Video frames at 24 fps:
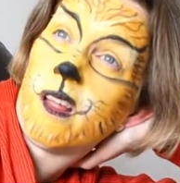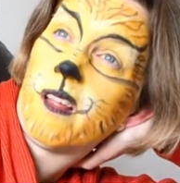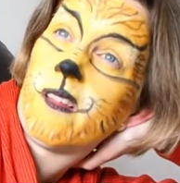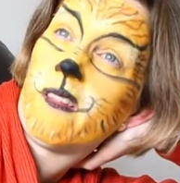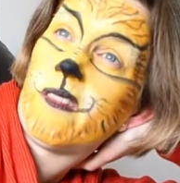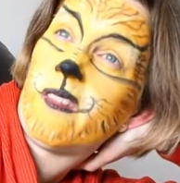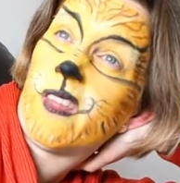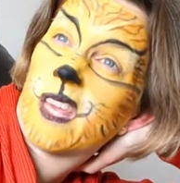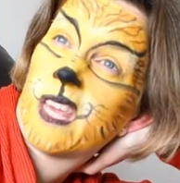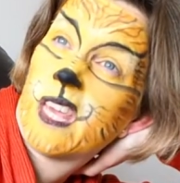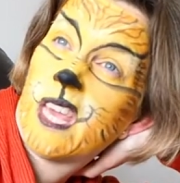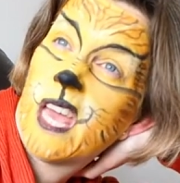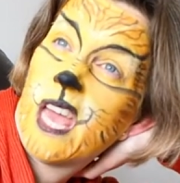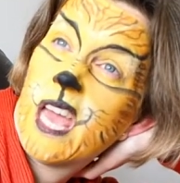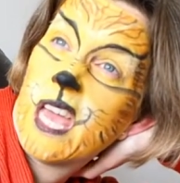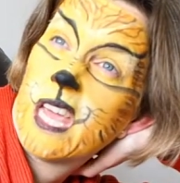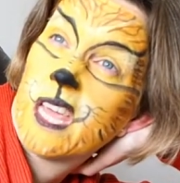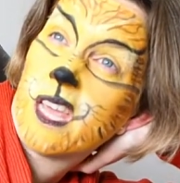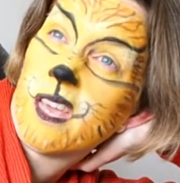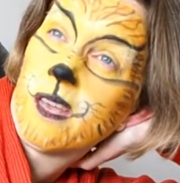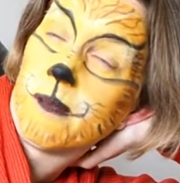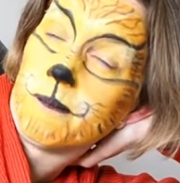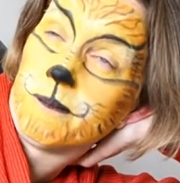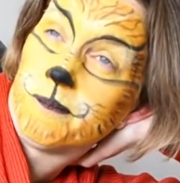the
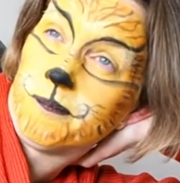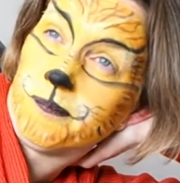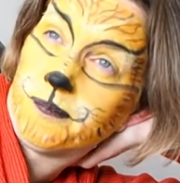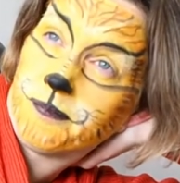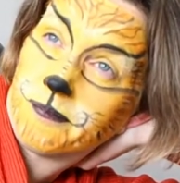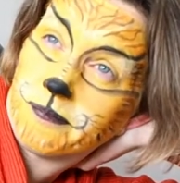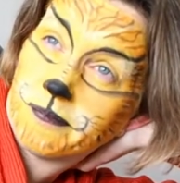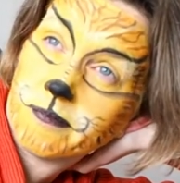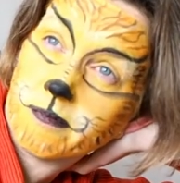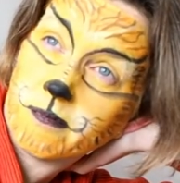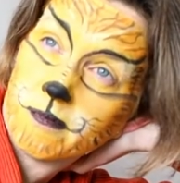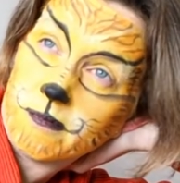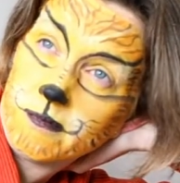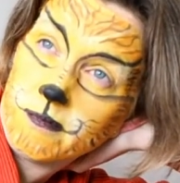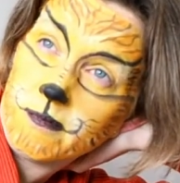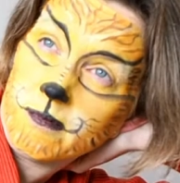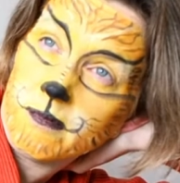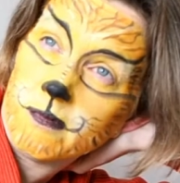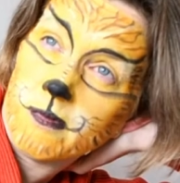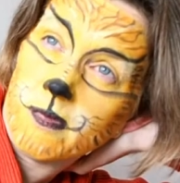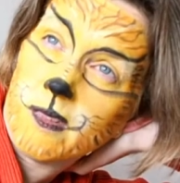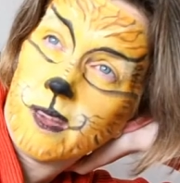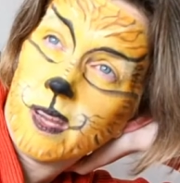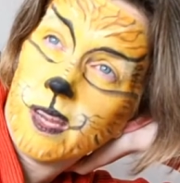king
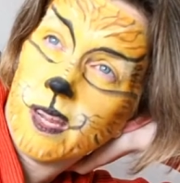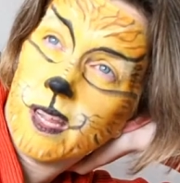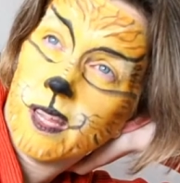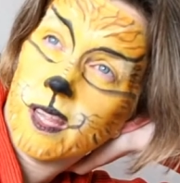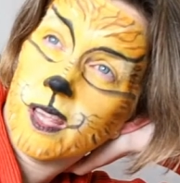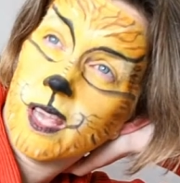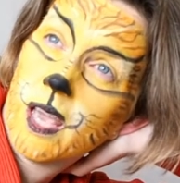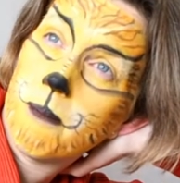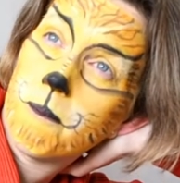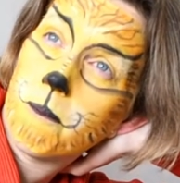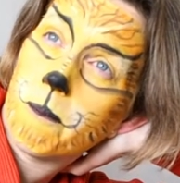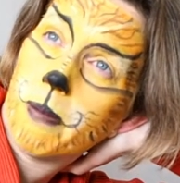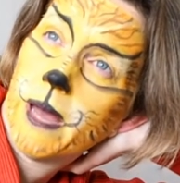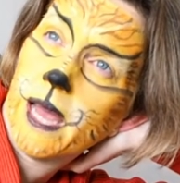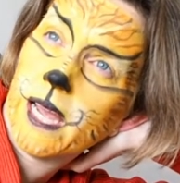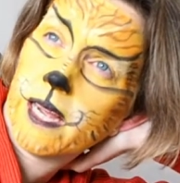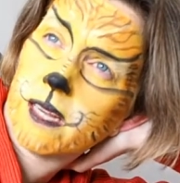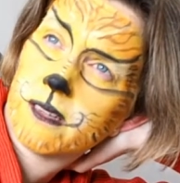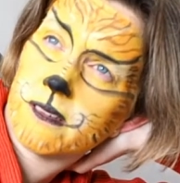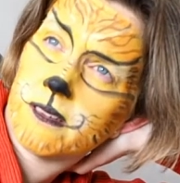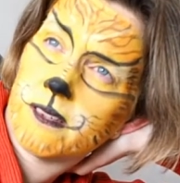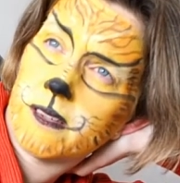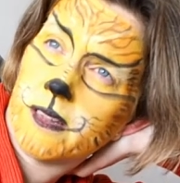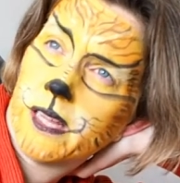came
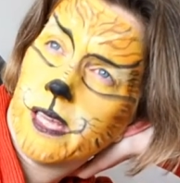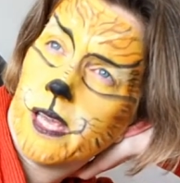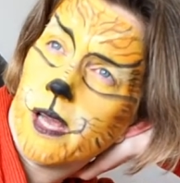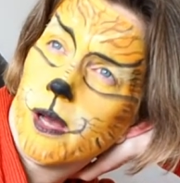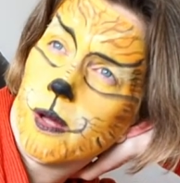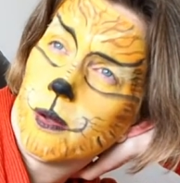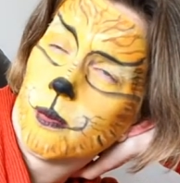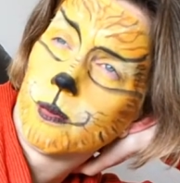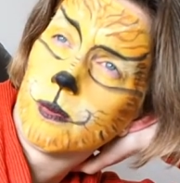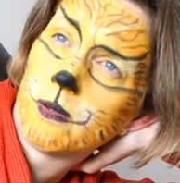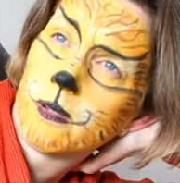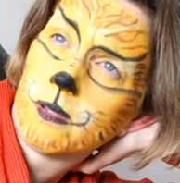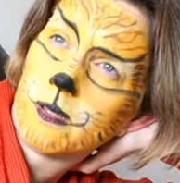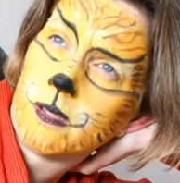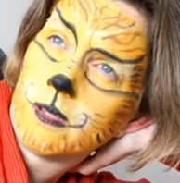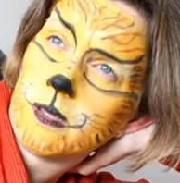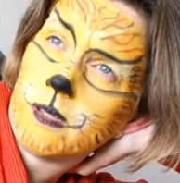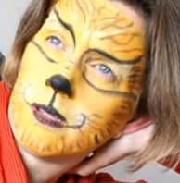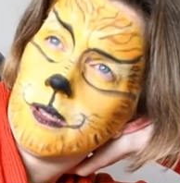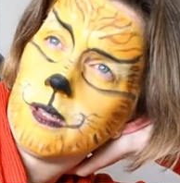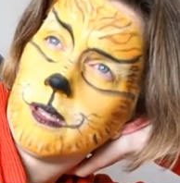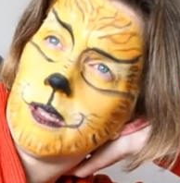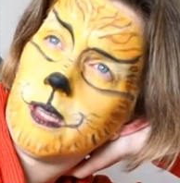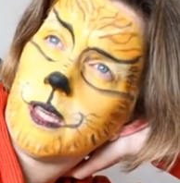back to the hole.
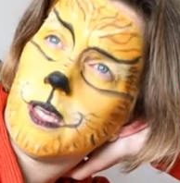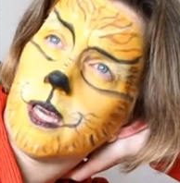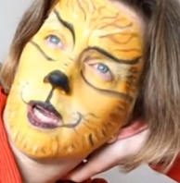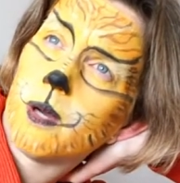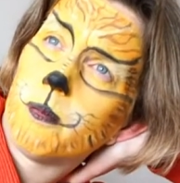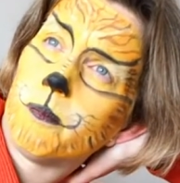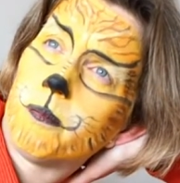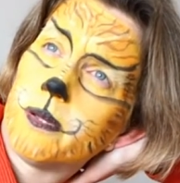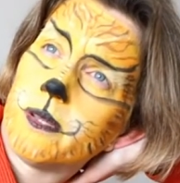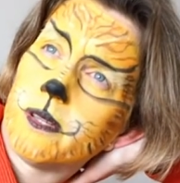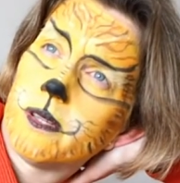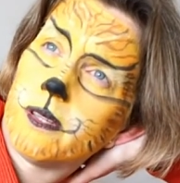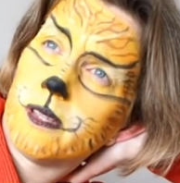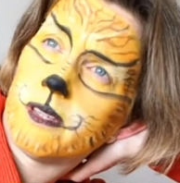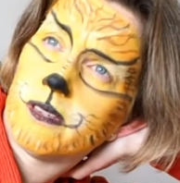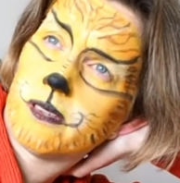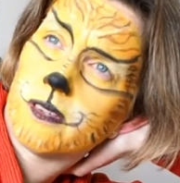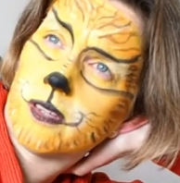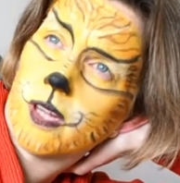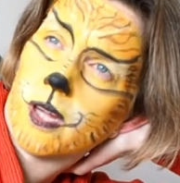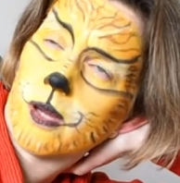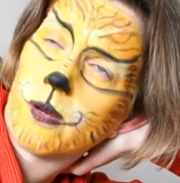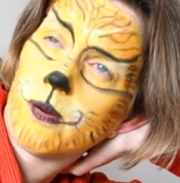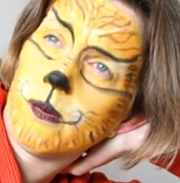He opened the
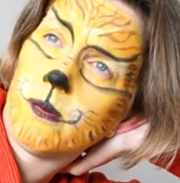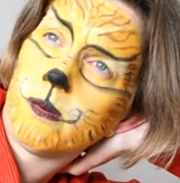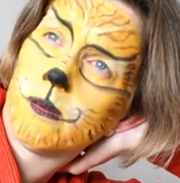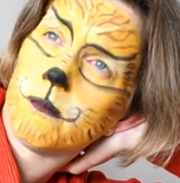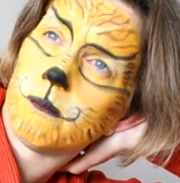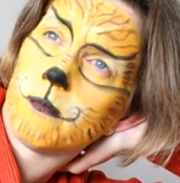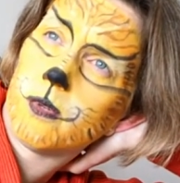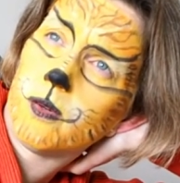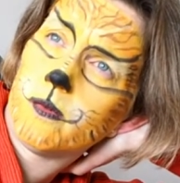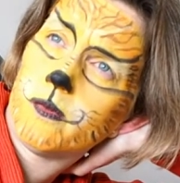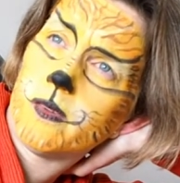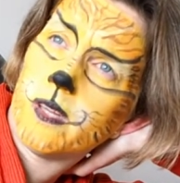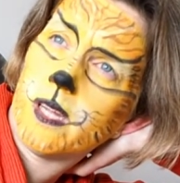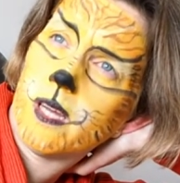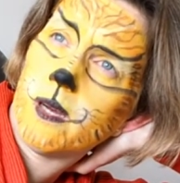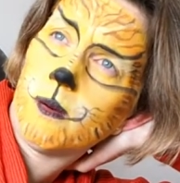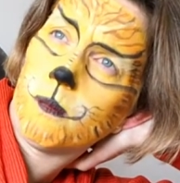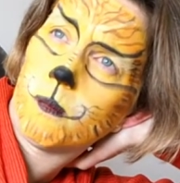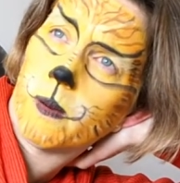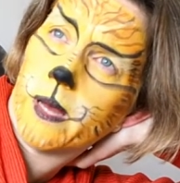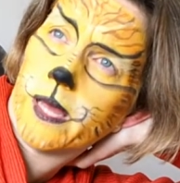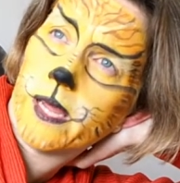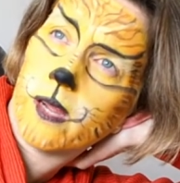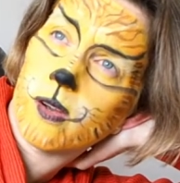stone, moved it
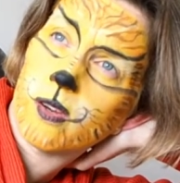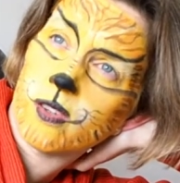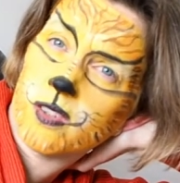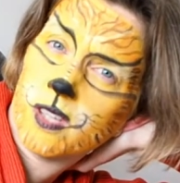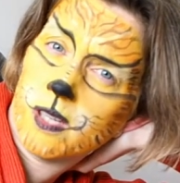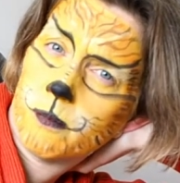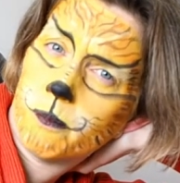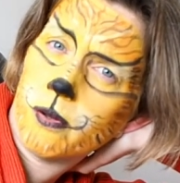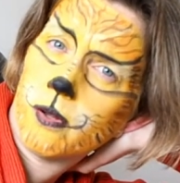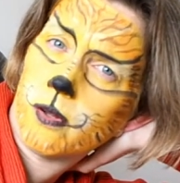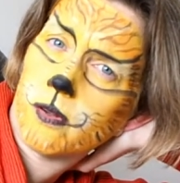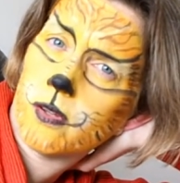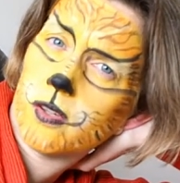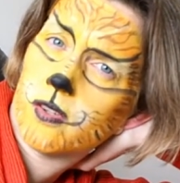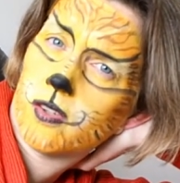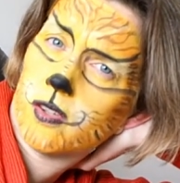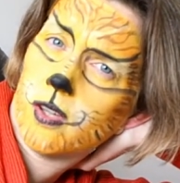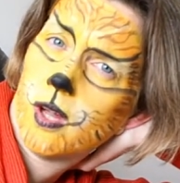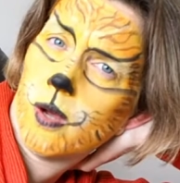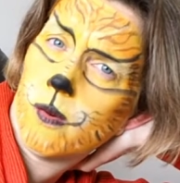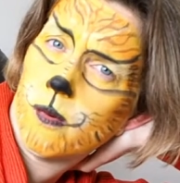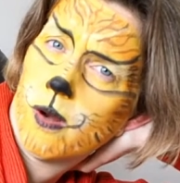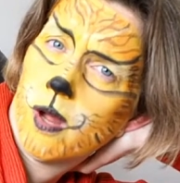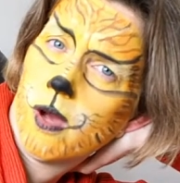away, because he put the
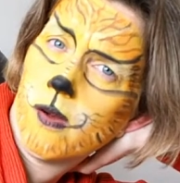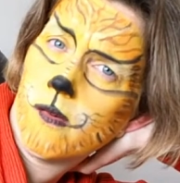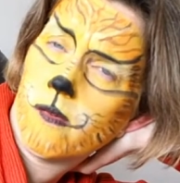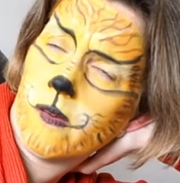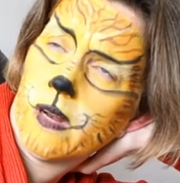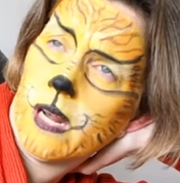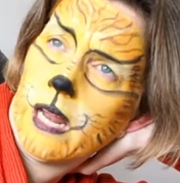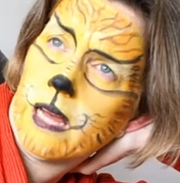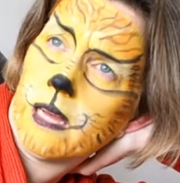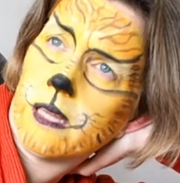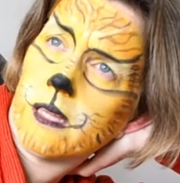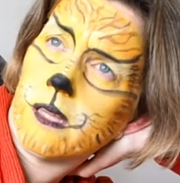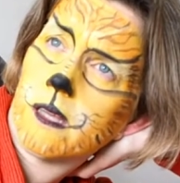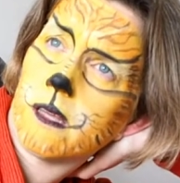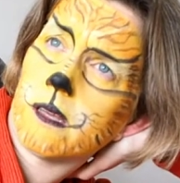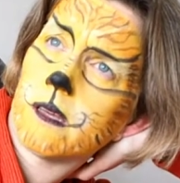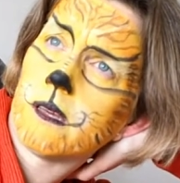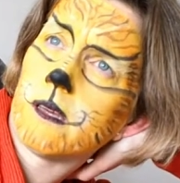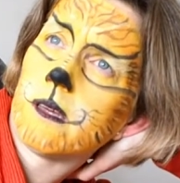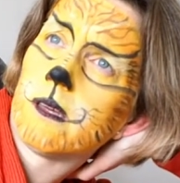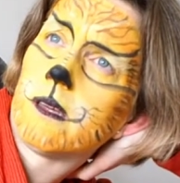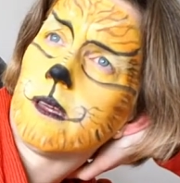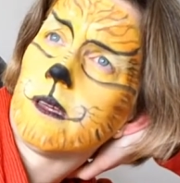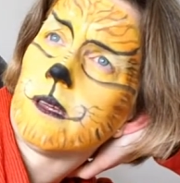stone over, like,
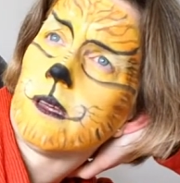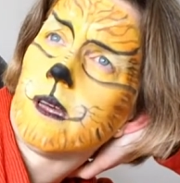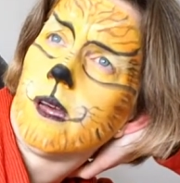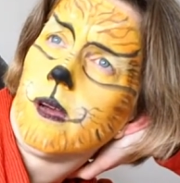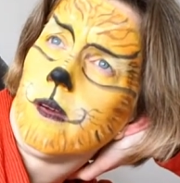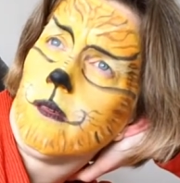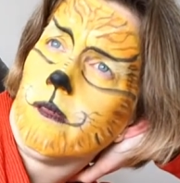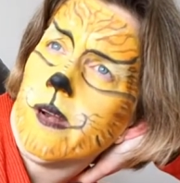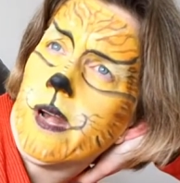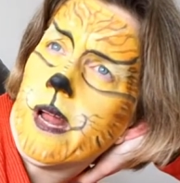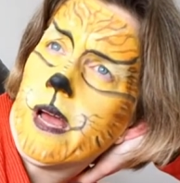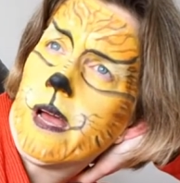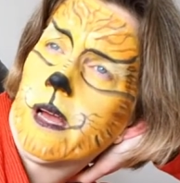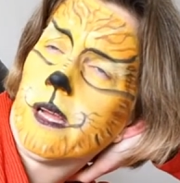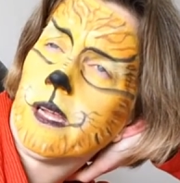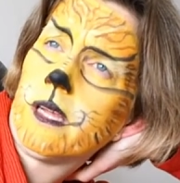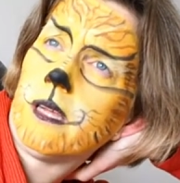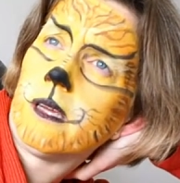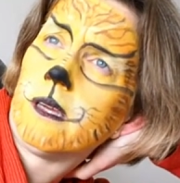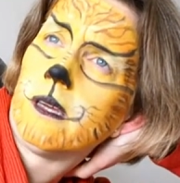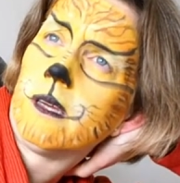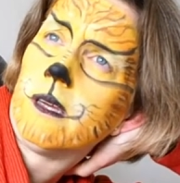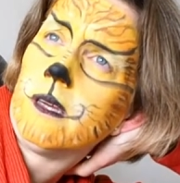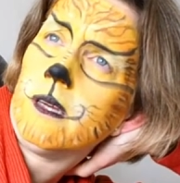
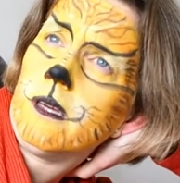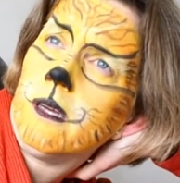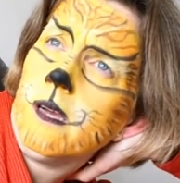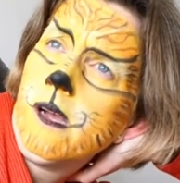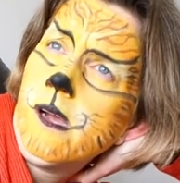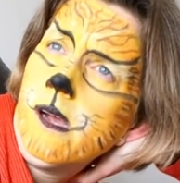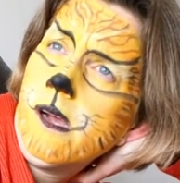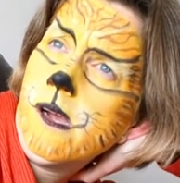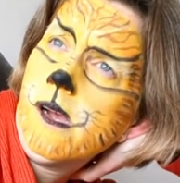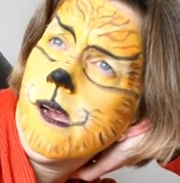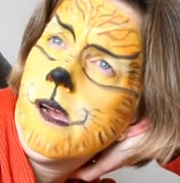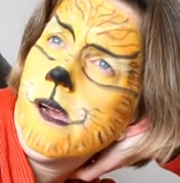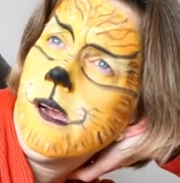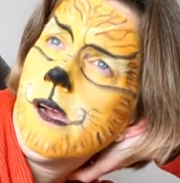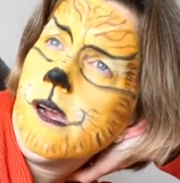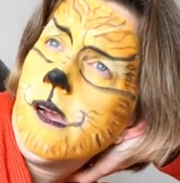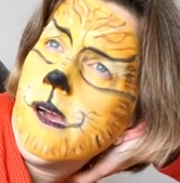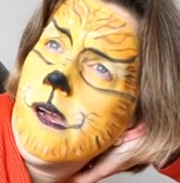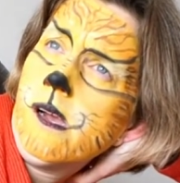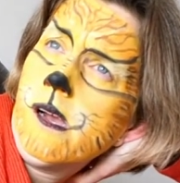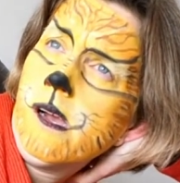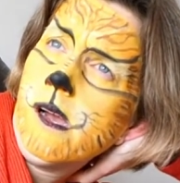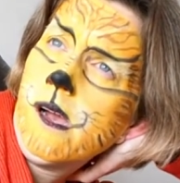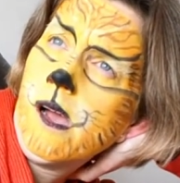overnight.
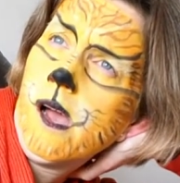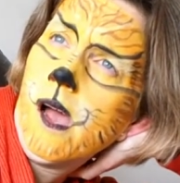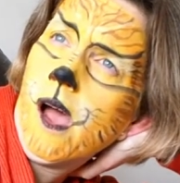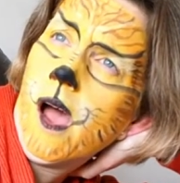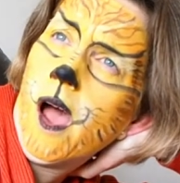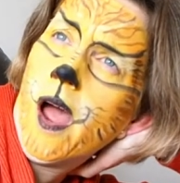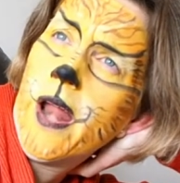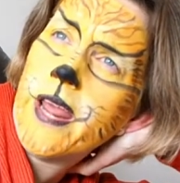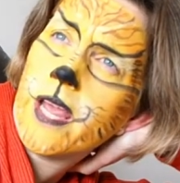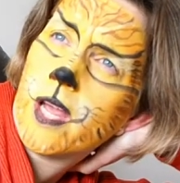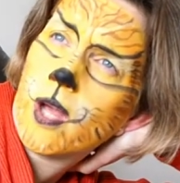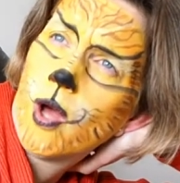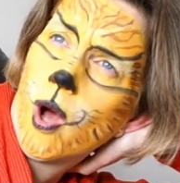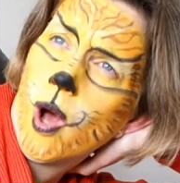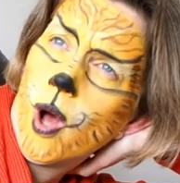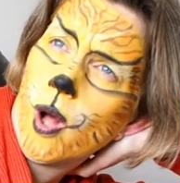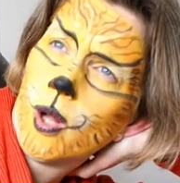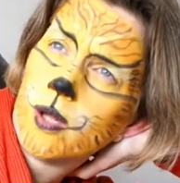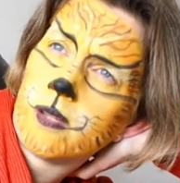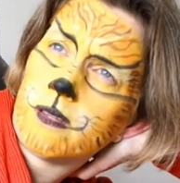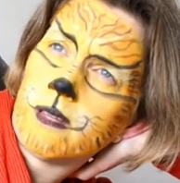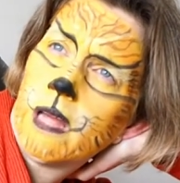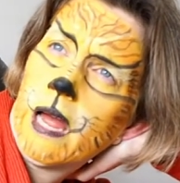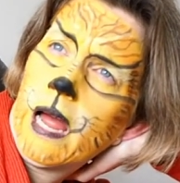And he
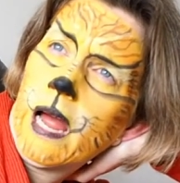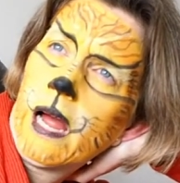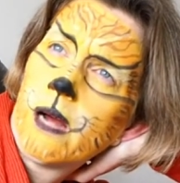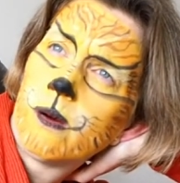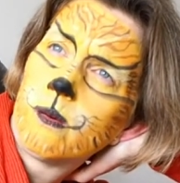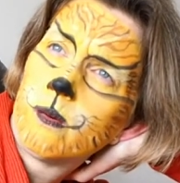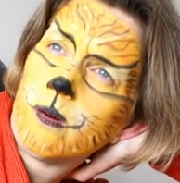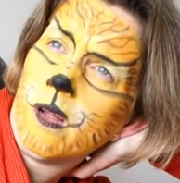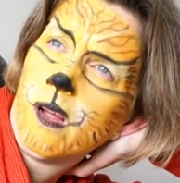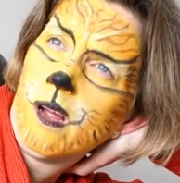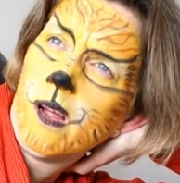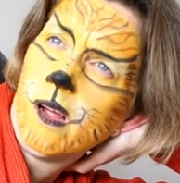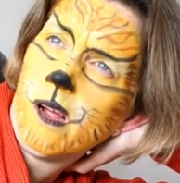called down.